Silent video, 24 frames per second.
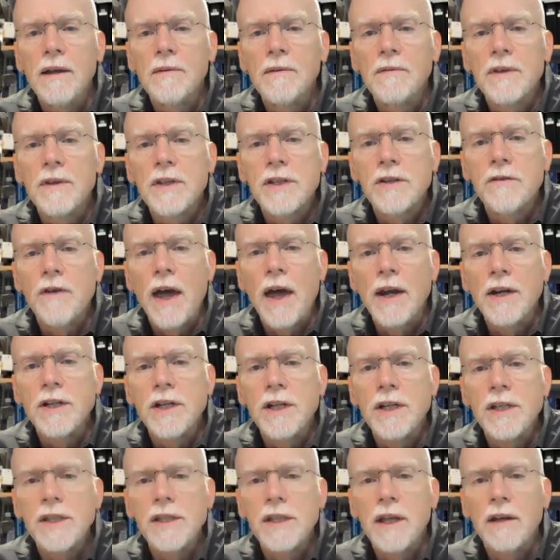
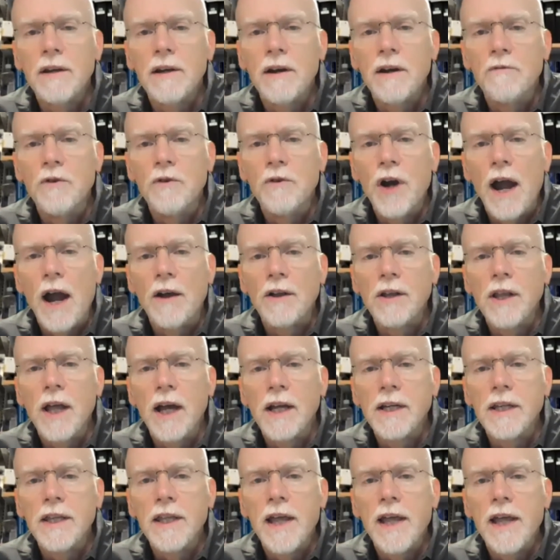strategies that were
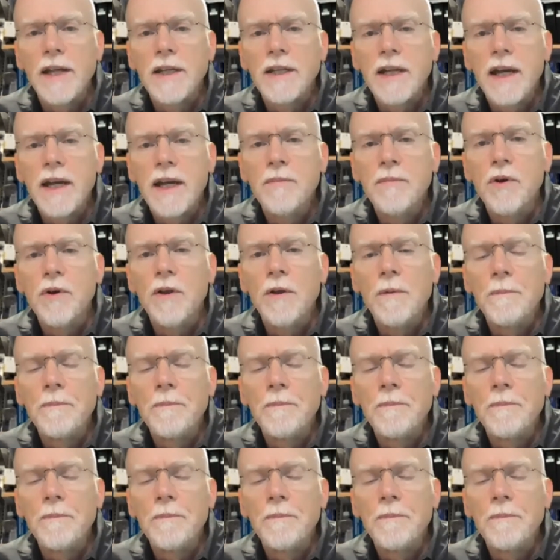outlined in that table.